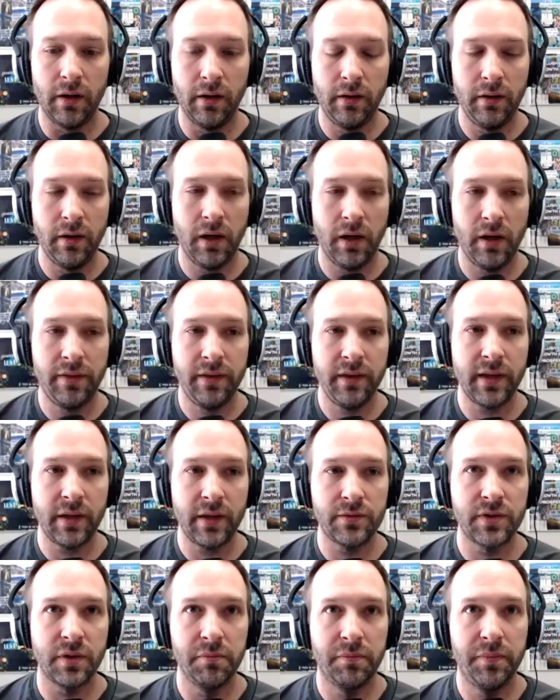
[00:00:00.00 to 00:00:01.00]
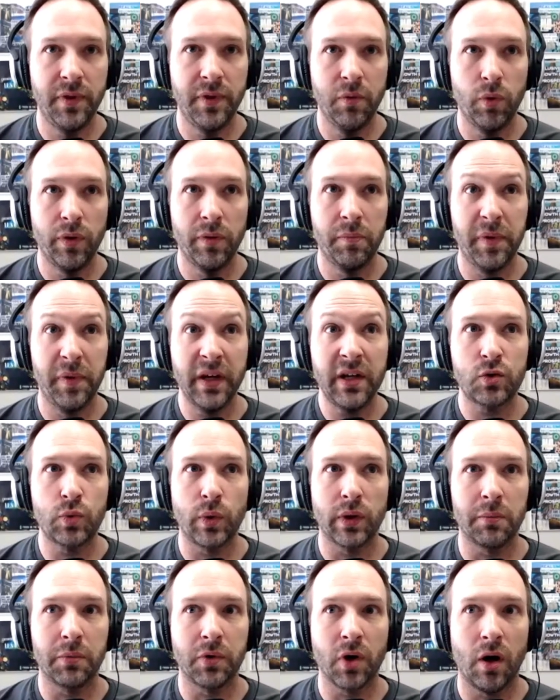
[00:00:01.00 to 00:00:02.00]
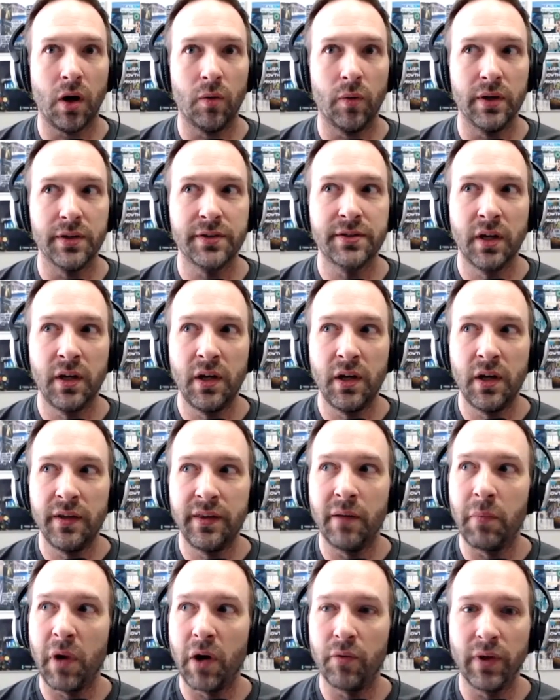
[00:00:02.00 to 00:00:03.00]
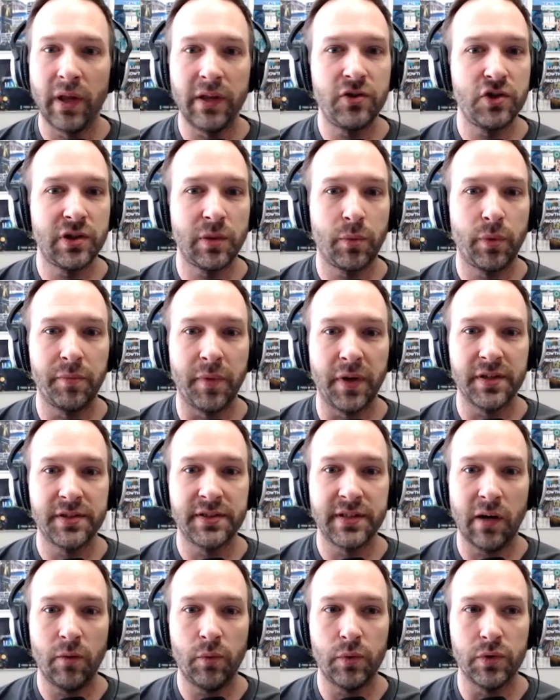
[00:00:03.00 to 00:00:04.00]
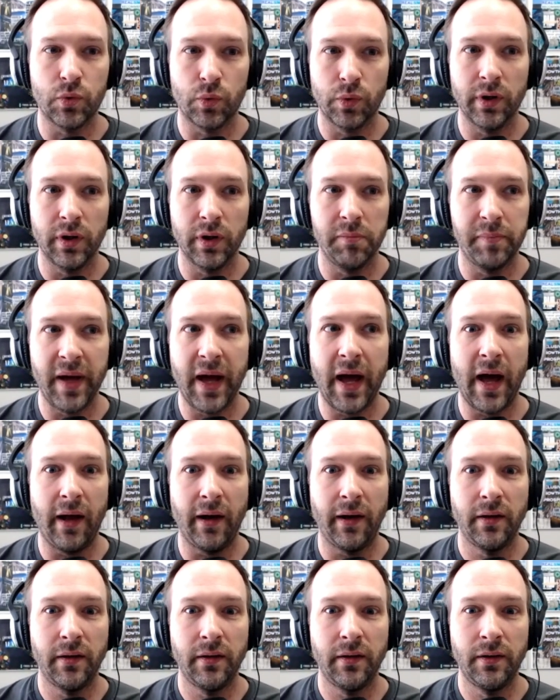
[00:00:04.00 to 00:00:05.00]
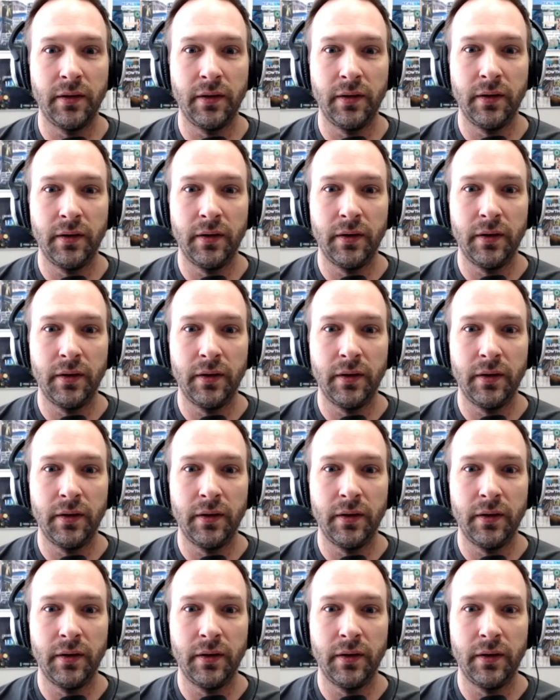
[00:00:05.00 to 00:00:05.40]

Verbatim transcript: and i think that was the, the, the biggest wake-up call was that my relationship with myself was really bad mm.